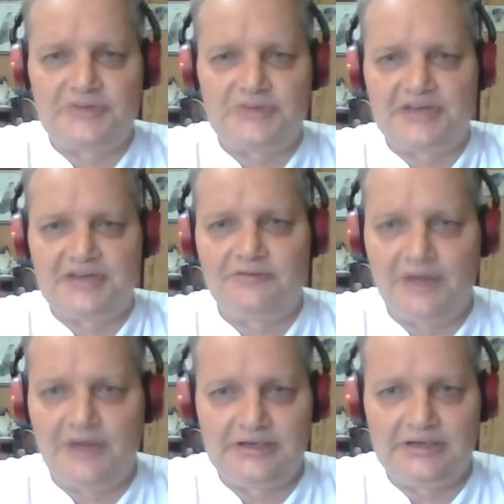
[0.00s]
son
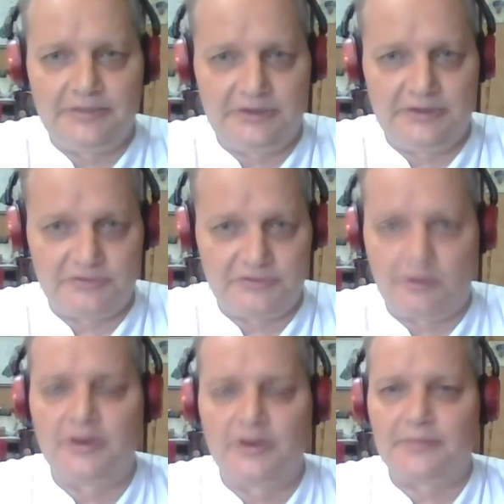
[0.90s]
finally when he was
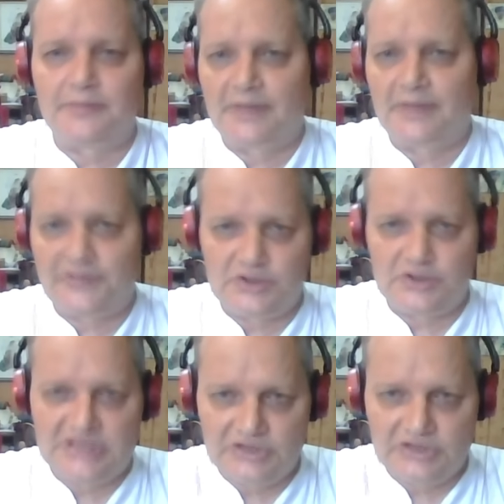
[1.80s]
growing up, about
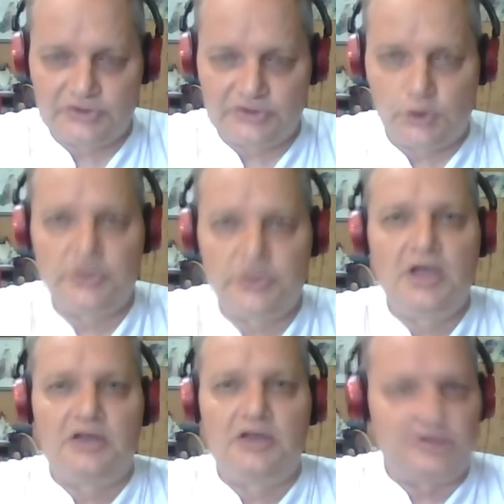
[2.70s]
13 years old.
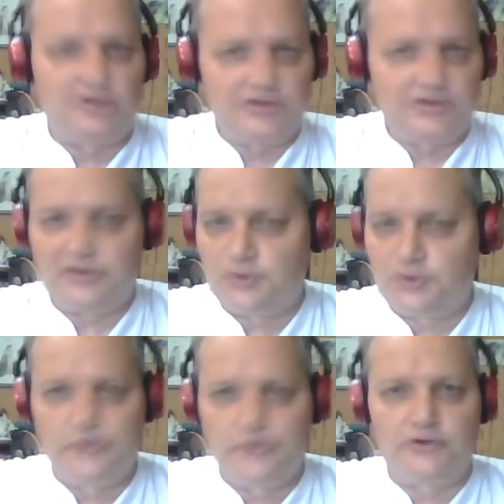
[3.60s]
Just as I saw
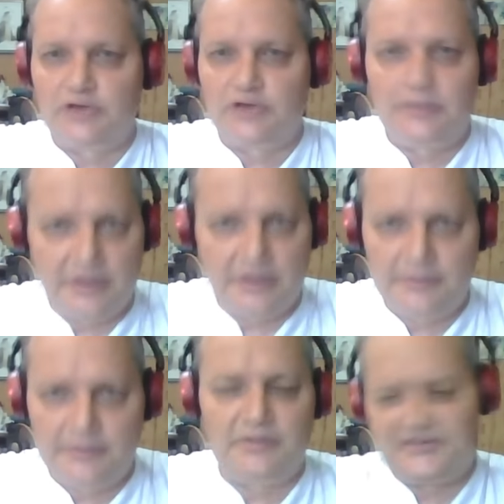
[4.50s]
in the dream, I
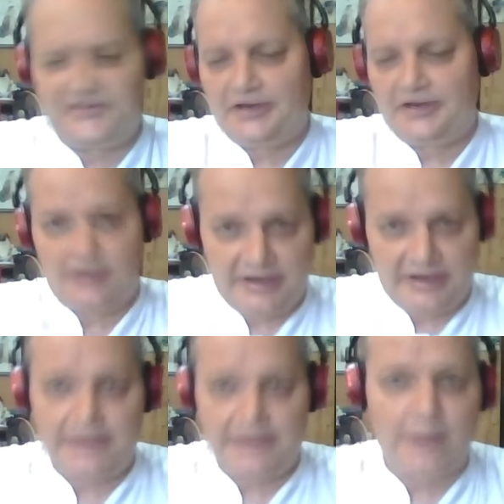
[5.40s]
met my son and I
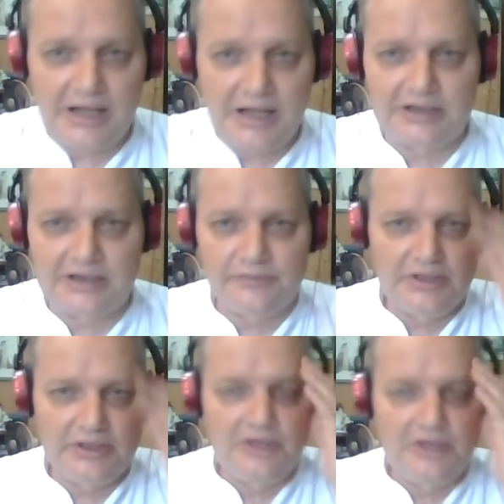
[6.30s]
gave him a hug.
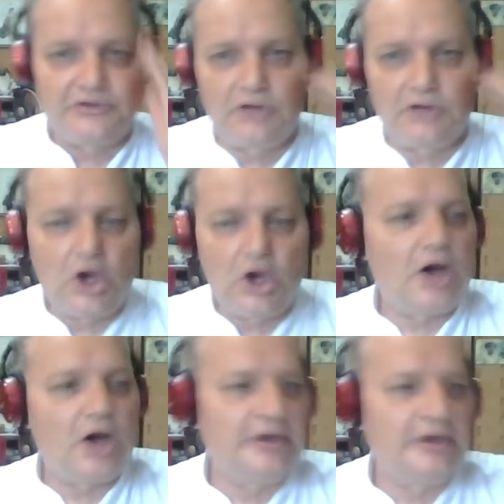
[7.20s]
So
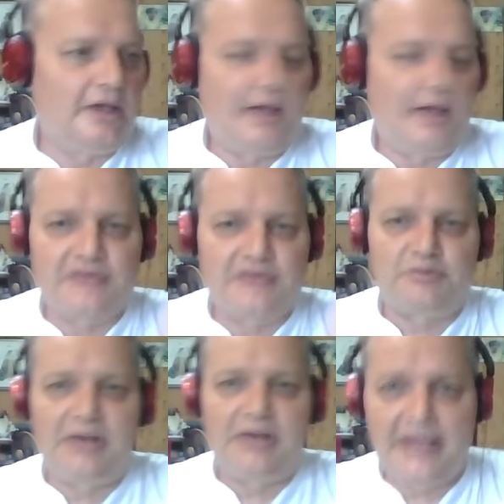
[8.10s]
God has a
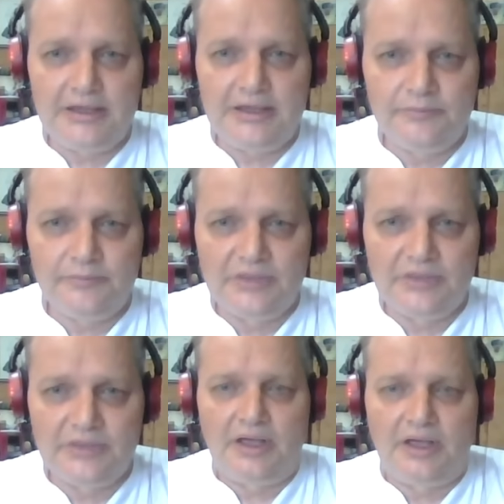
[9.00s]
plan.
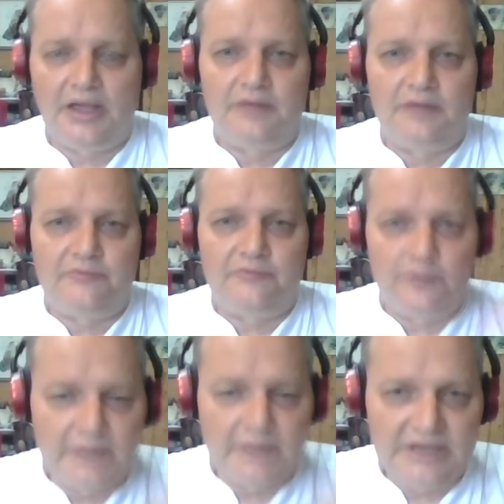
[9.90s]
And for
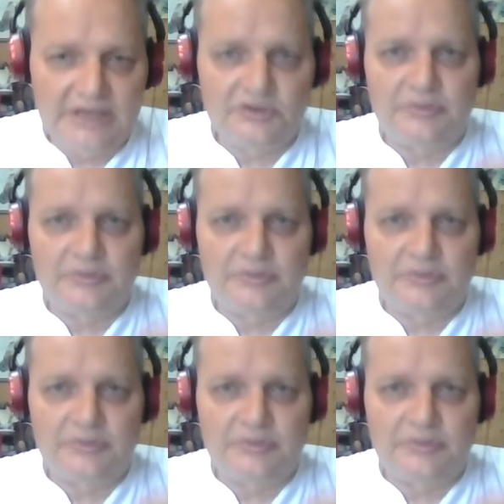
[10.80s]
me to be